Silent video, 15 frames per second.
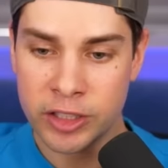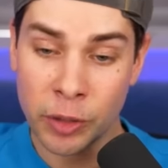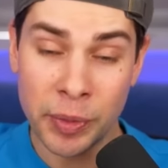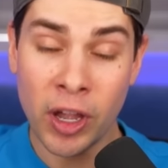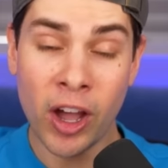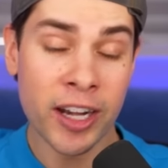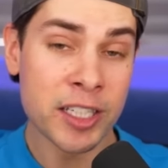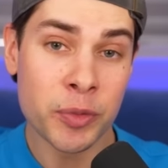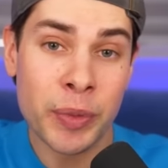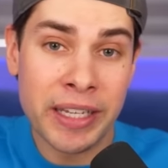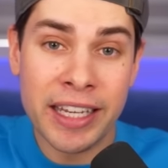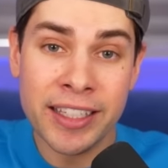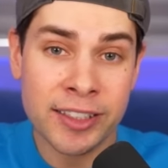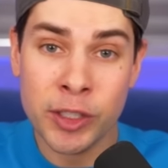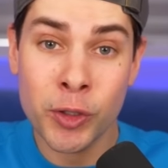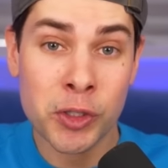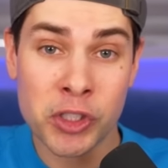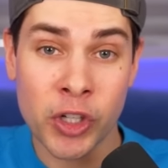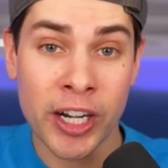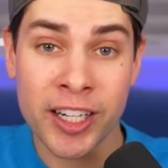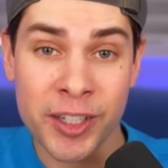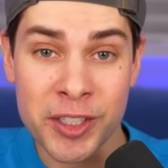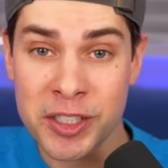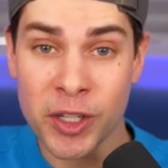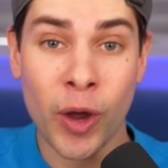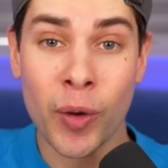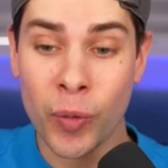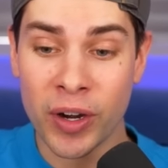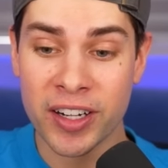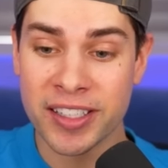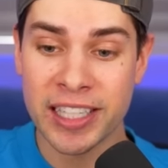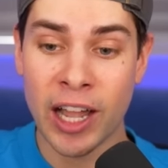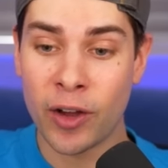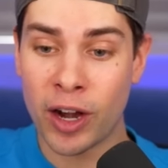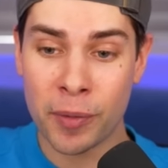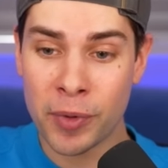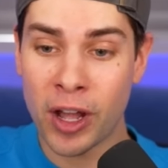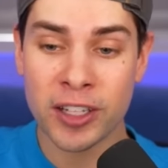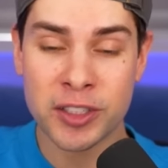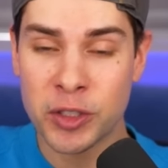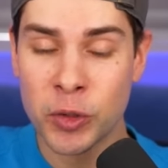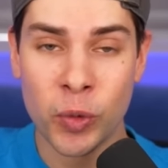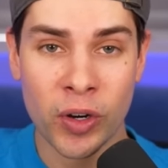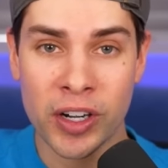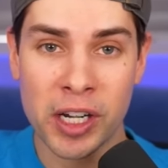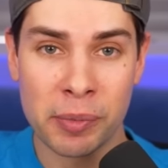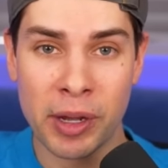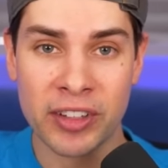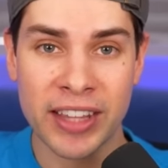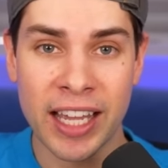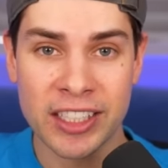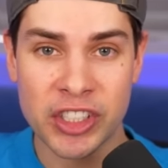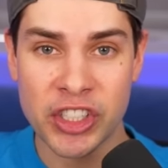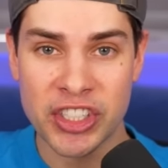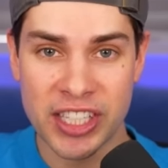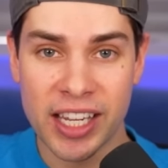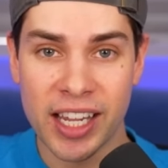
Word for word: To be honest, we need two strikers, so it works out. I'm not too worried about that just